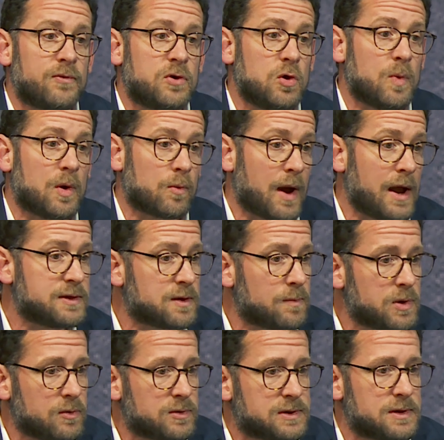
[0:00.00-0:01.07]
human rights
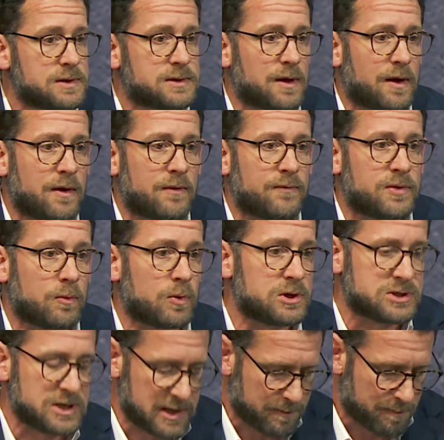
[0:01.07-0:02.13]
abuses of the
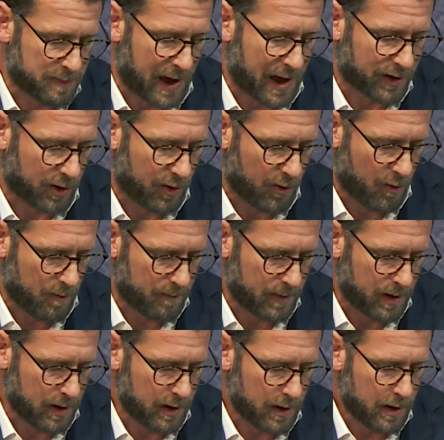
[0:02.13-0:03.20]
regime back home,
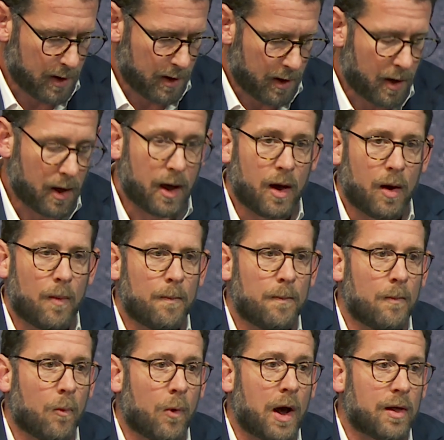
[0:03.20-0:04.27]

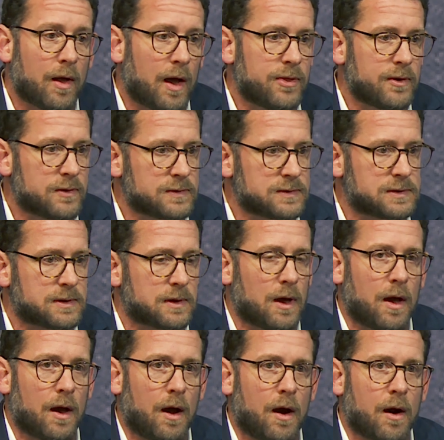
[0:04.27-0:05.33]
while others
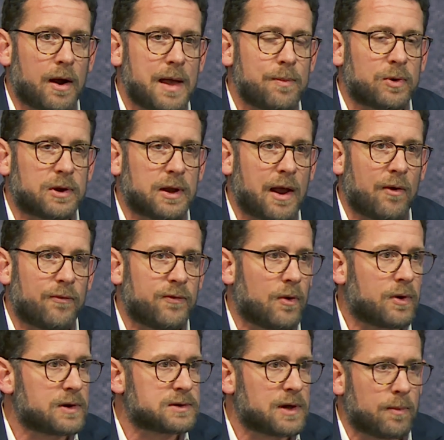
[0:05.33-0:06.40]
are able to now
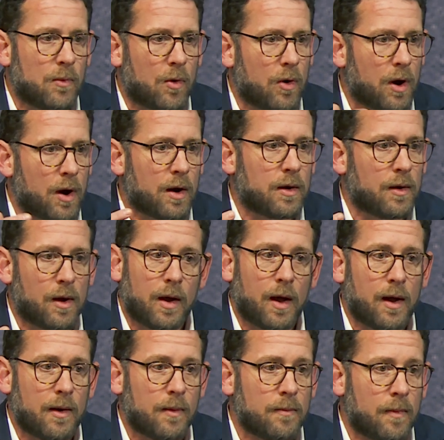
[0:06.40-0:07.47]
focus on more
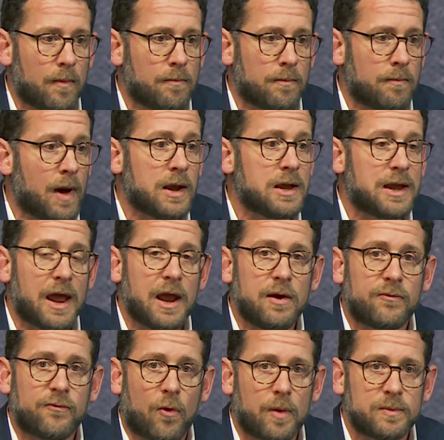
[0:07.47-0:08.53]
mundane
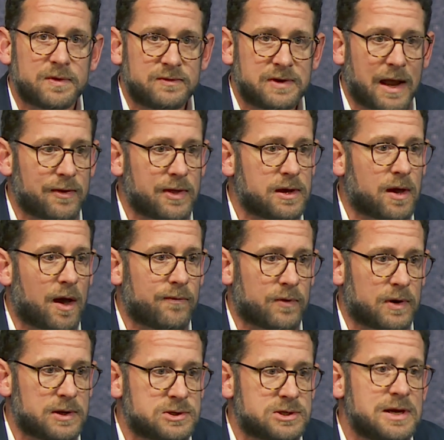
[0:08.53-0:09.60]
forms of daily
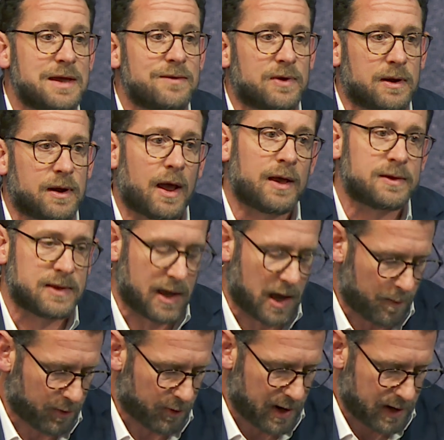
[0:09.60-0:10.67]
coverage, even as they
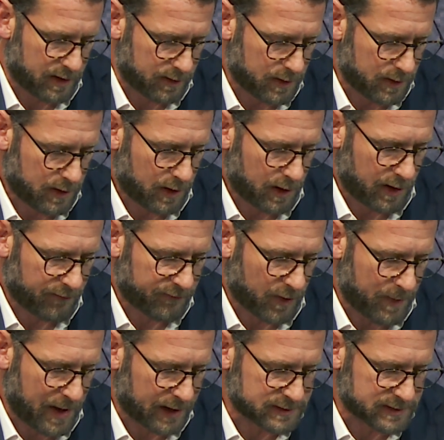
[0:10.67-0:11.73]
operate from
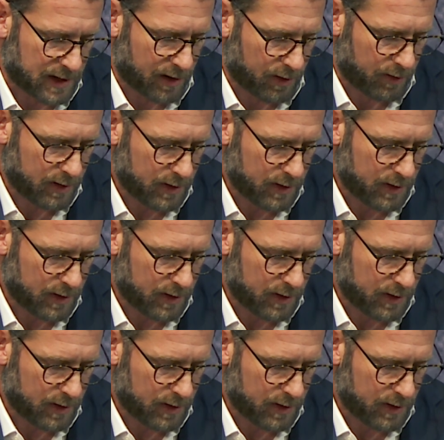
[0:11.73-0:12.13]
exile.